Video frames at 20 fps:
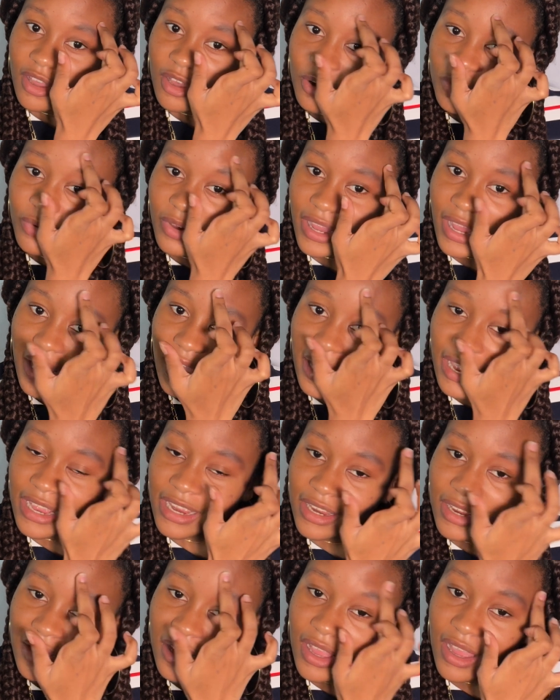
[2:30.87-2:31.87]

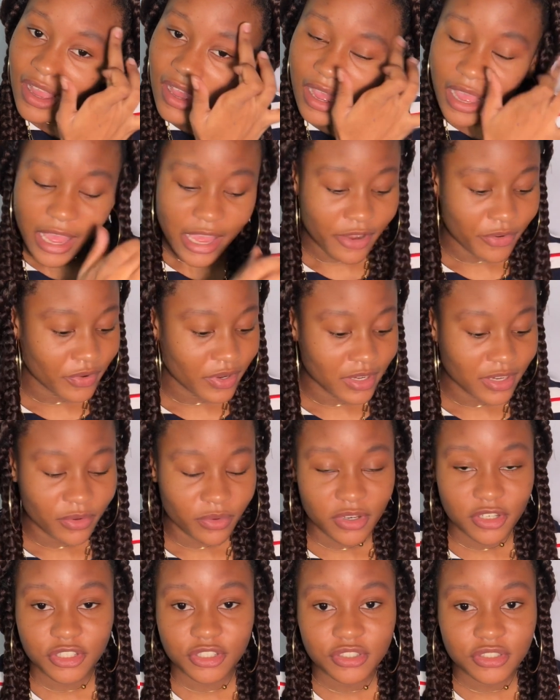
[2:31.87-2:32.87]
Why? I really
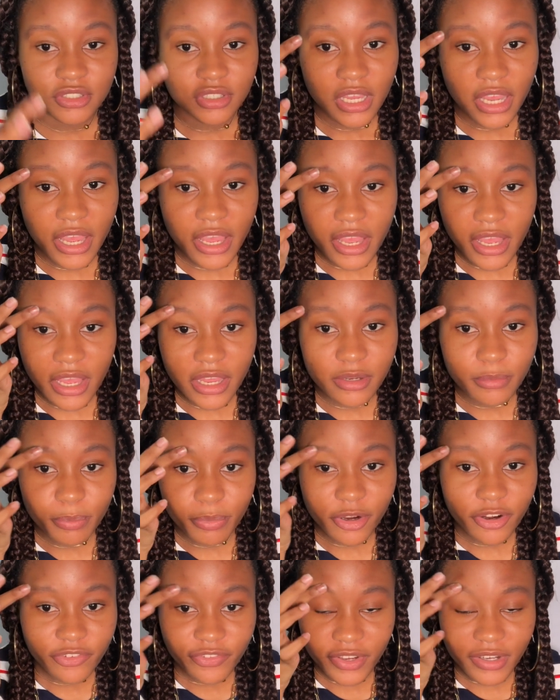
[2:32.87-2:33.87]
wish I had
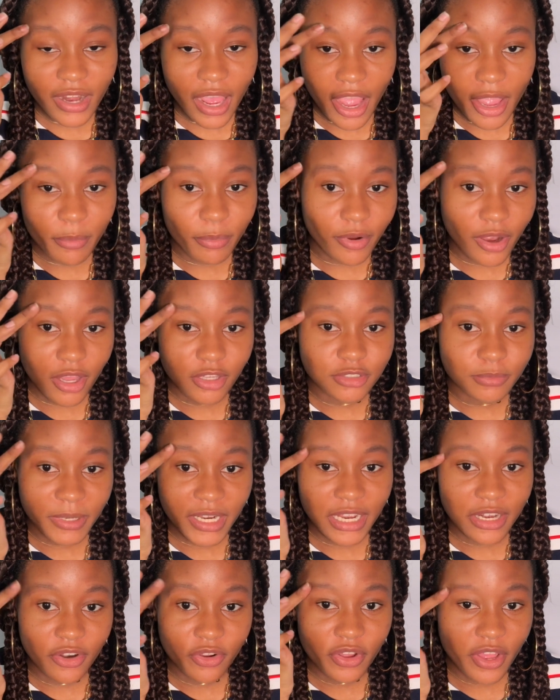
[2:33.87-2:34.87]
perfect eyebrows, but
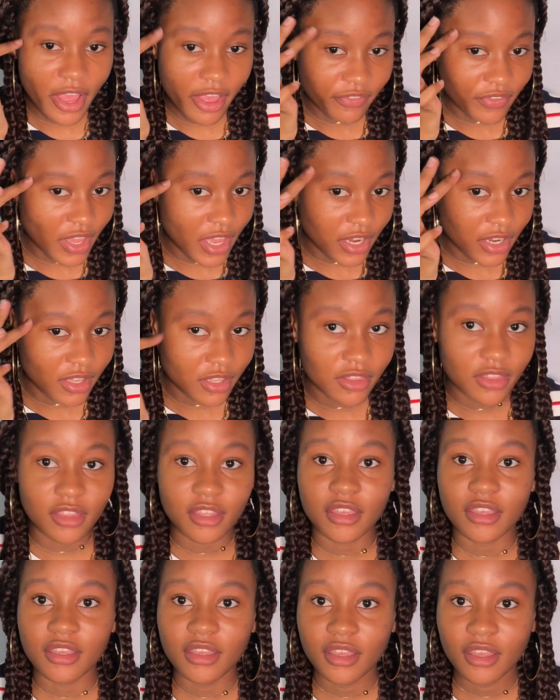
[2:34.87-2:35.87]
I don't have
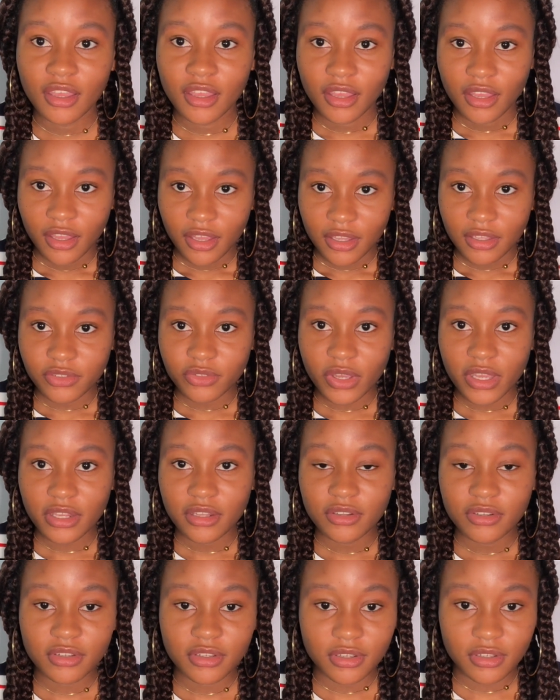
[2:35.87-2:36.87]
anything. Does I
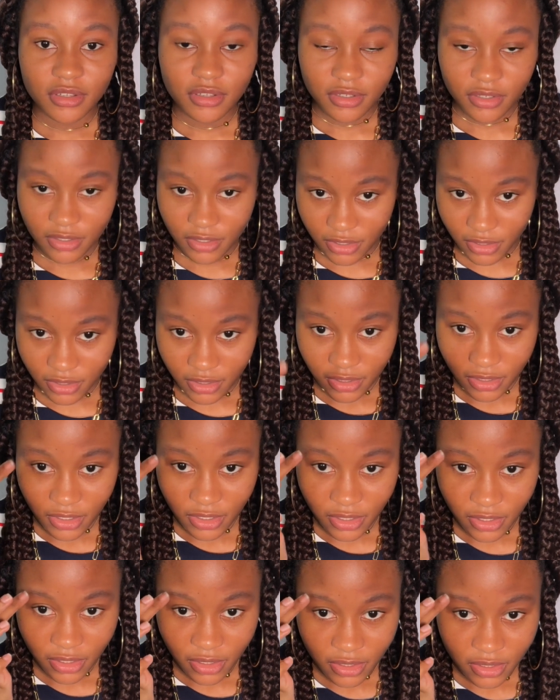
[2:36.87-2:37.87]
look
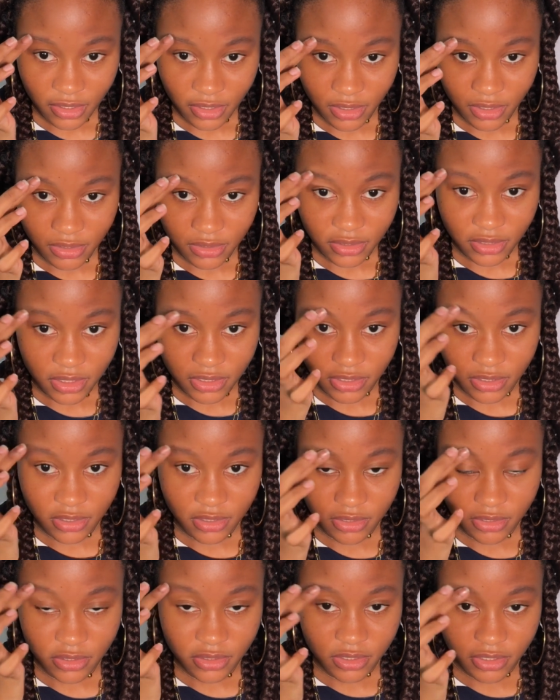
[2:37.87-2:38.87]
good at least? Does it
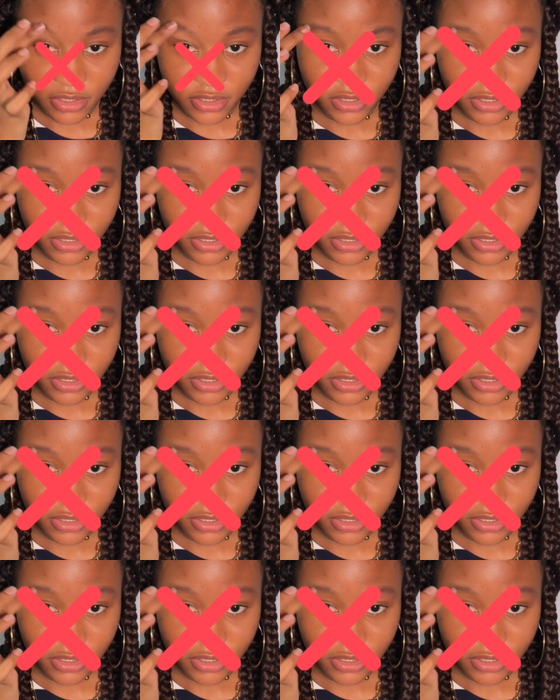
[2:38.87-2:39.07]
look good?